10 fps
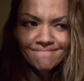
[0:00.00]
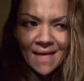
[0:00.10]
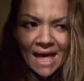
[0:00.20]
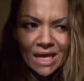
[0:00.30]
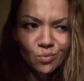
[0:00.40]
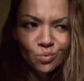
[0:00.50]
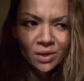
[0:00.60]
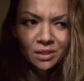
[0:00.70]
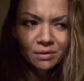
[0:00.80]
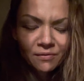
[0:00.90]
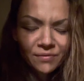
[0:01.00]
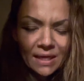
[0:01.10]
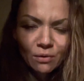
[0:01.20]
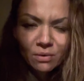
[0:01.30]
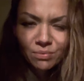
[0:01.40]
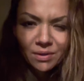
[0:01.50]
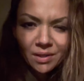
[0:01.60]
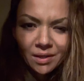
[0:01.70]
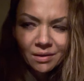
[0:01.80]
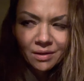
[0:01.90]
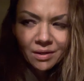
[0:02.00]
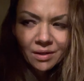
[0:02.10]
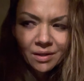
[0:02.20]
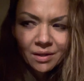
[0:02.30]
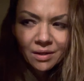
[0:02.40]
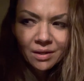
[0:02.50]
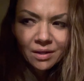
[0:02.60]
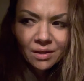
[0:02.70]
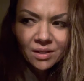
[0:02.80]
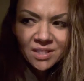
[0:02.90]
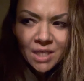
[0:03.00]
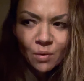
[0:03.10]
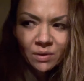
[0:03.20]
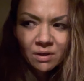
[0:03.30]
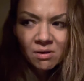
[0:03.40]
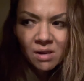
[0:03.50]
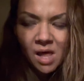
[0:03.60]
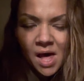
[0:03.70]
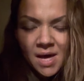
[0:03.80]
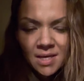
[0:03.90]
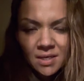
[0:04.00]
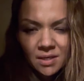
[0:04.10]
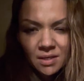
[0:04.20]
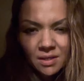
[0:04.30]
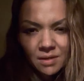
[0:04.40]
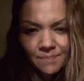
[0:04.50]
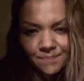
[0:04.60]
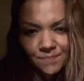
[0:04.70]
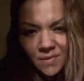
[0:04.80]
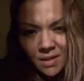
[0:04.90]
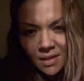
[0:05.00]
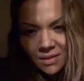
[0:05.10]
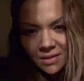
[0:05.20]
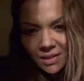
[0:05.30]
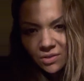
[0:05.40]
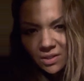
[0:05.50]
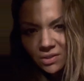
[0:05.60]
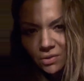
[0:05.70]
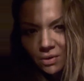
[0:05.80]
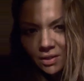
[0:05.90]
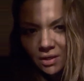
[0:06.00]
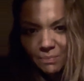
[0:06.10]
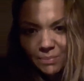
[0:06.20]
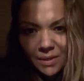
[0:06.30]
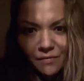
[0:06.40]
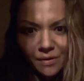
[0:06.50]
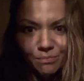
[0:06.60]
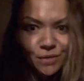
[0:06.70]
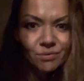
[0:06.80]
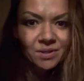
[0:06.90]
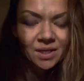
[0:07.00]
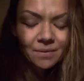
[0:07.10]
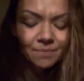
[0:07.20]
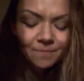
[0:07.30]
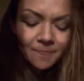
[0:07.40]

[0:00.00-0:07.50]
I wonder if they would be so inclined to just do a little bit of a mutiny.